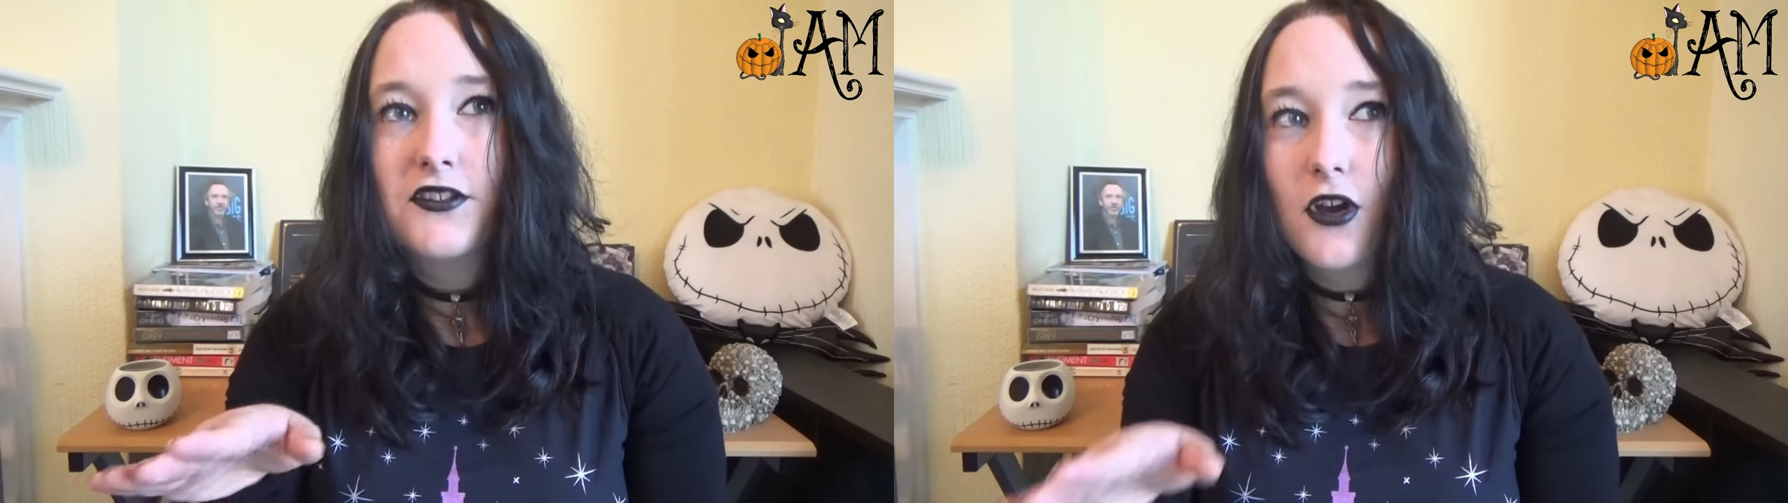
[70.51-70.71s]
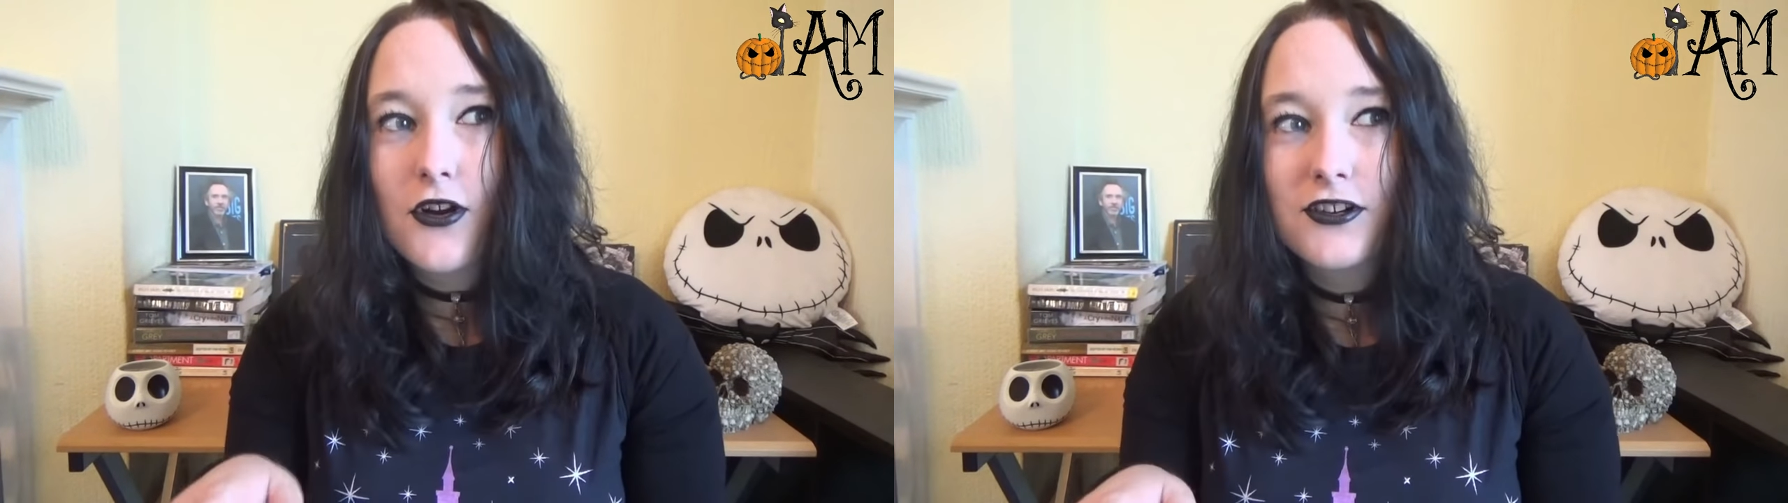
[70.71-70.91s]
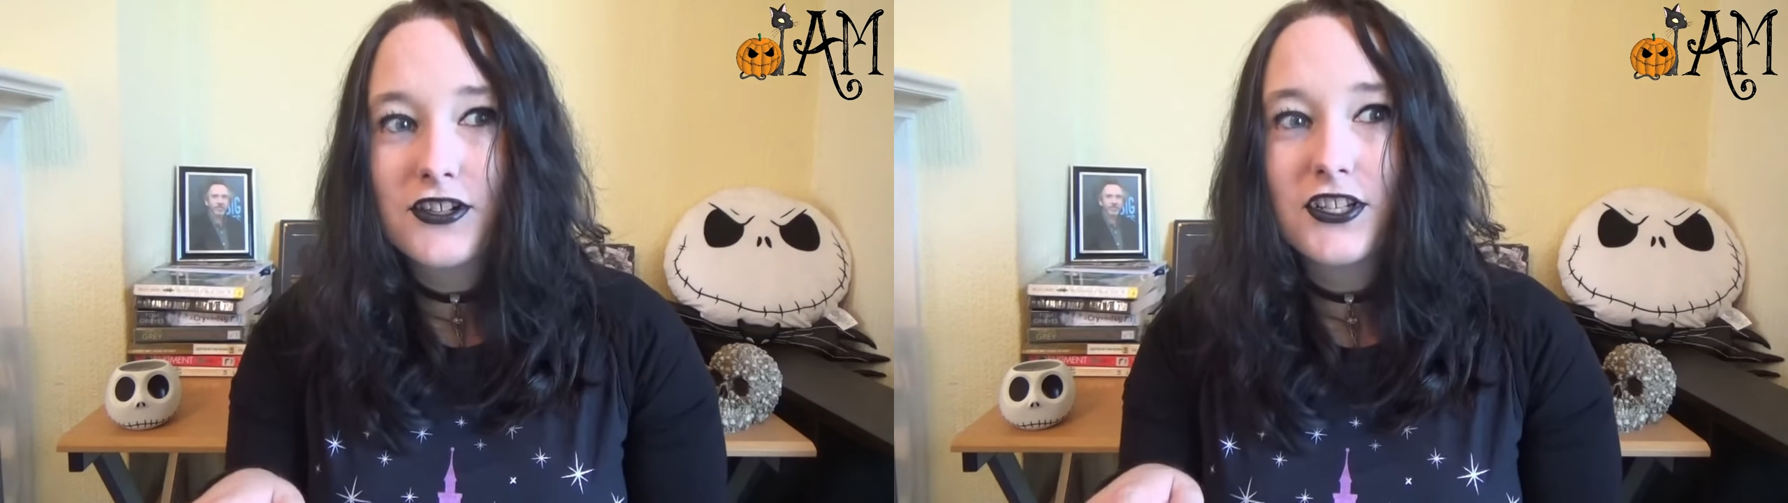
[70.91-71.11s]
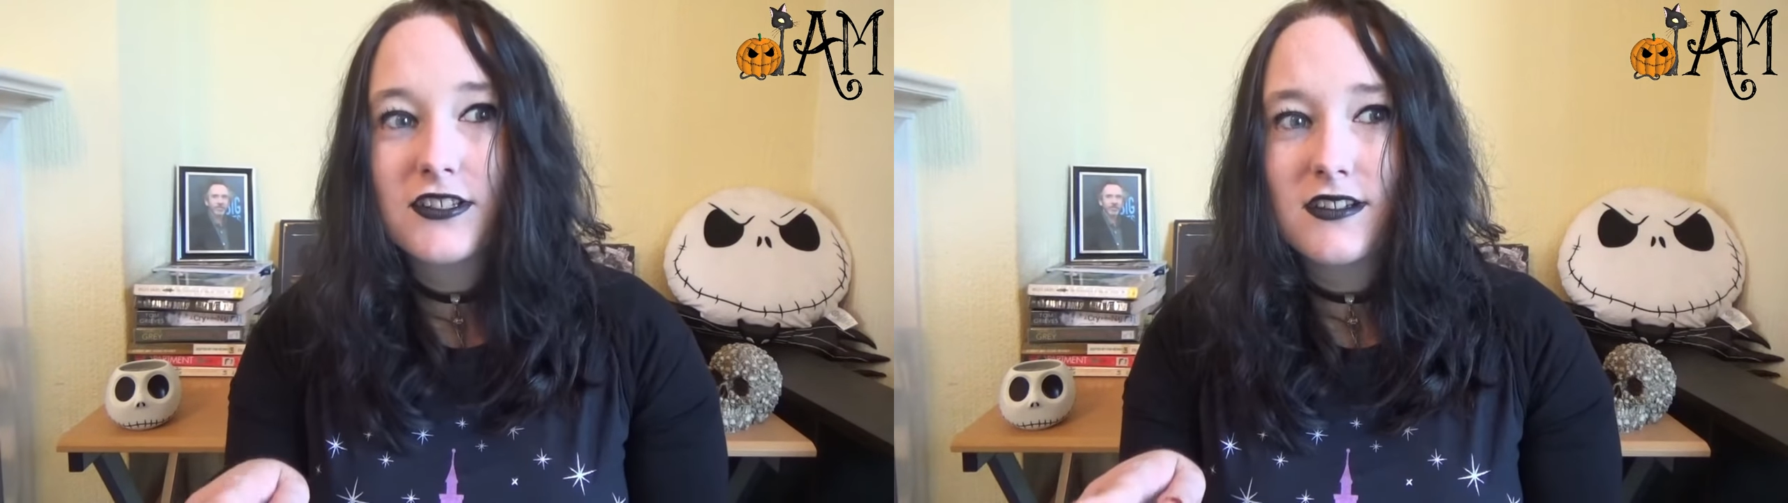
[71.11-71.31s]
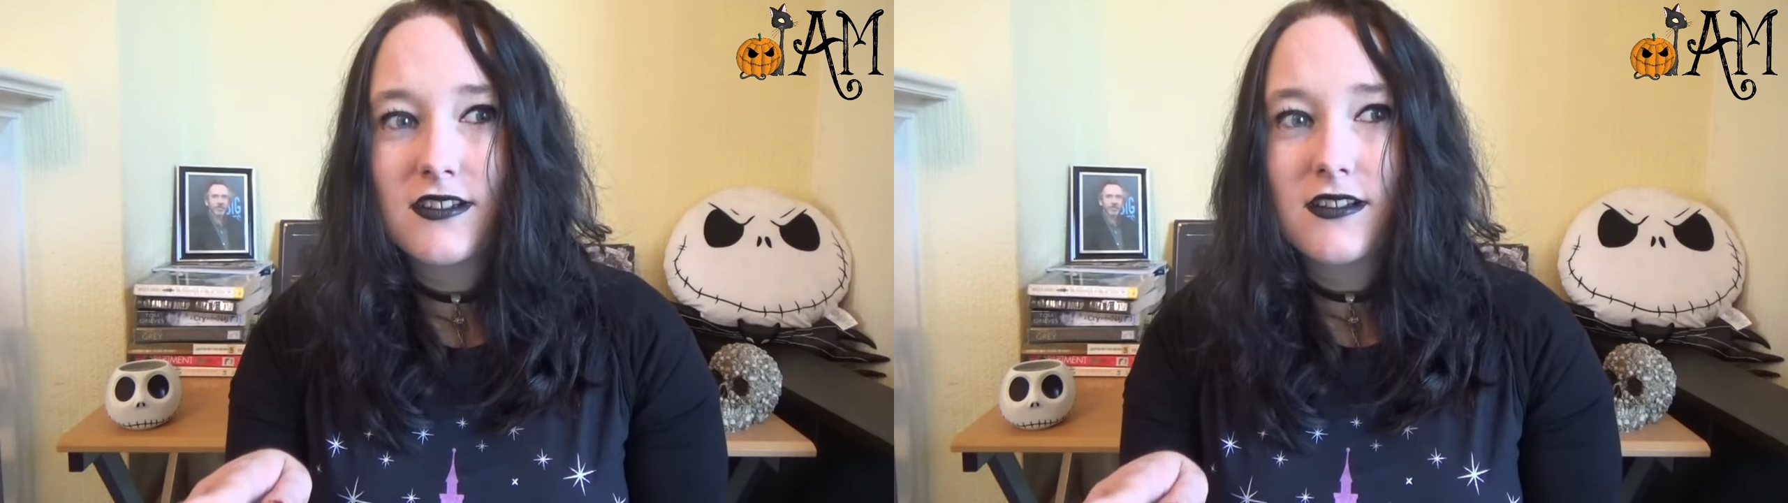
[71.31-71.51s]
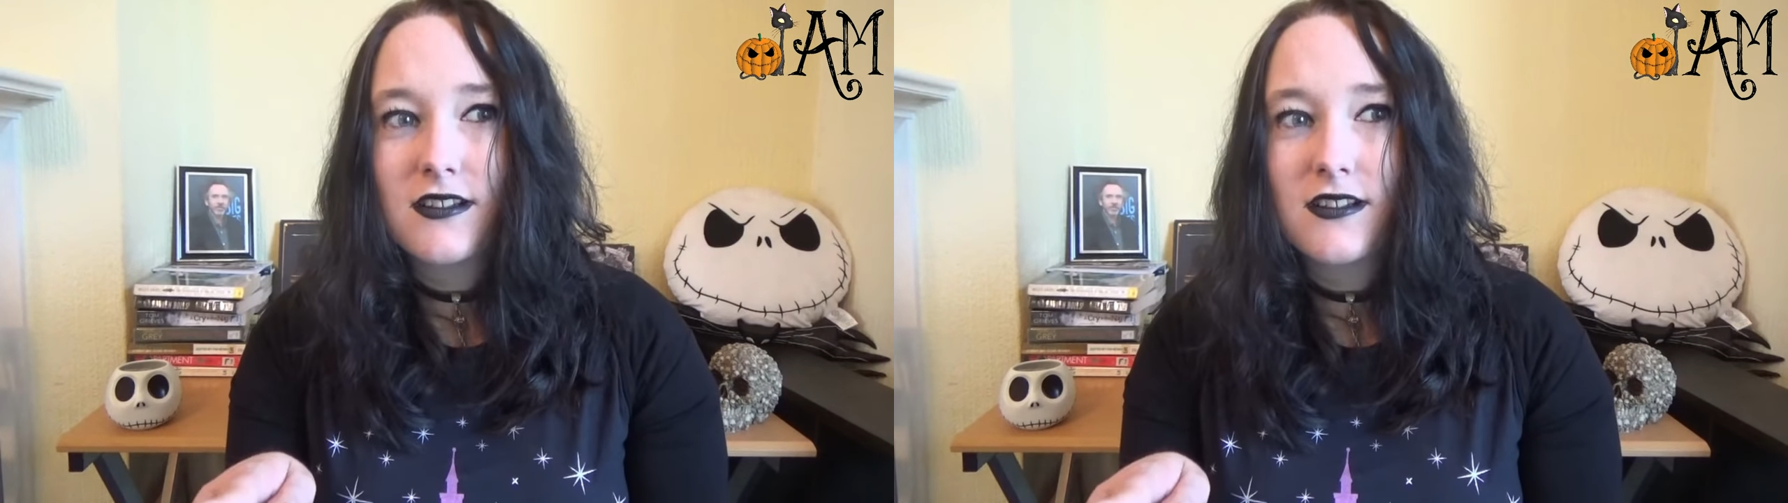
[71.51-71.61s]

the Doctor just